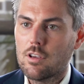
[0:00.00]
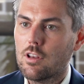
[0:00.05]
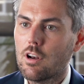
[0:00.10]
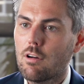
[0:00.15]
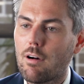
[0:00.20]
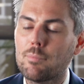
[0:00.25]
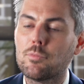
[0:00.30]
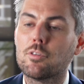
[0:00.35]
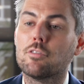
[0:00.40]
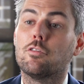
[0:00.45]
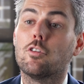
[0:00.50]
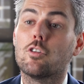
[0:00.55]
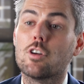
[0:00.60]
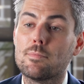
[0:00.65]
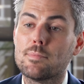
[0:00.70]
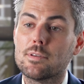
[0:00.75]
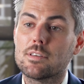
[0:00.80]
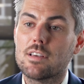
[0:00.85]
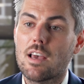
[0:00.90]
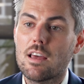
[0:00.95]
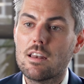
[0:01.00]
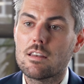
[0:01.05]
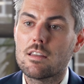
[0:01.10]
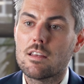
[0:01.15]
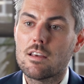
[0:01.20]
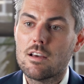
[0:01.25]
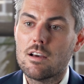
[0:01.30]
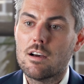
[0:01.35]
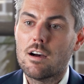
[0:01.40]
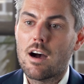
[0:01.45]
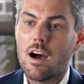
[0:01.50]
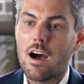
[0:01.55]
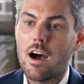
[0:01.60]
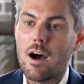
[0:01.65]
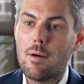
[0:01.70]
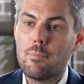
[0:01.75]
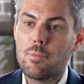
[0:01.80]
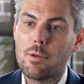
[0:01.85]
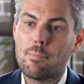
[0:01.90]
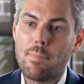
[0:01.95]
up to 40%,
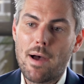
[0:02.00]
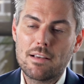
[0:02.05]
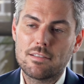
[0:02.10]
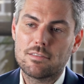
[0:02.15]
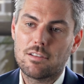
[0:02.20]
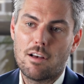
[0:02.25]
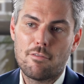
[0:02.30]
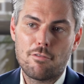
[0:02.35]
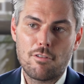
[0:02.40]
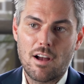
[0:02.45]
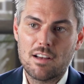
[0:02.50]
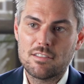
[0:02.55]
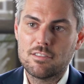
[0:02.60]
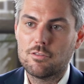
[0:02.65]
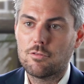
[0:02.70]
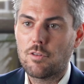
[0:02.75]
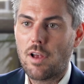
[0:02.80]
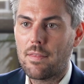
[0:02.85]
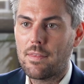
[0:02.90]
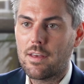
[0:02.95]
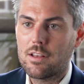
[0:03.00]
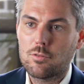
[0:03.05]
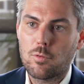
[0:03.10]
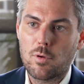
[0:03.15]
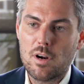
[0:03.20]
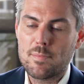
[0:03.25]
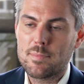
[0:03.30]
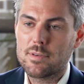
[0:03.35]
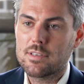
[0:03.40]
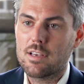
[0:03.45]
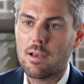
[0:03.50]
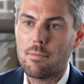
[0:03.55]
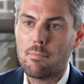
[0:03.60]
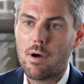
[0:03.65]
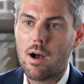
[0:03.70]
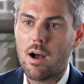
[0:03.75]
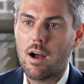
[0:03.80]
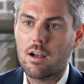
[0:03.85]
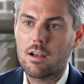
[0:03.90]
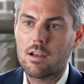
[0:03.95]
but a baseline for us is around that 20%
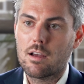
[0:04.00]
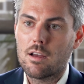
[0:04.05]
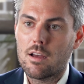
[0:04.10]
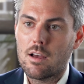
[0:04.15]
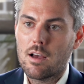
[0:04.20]
mark.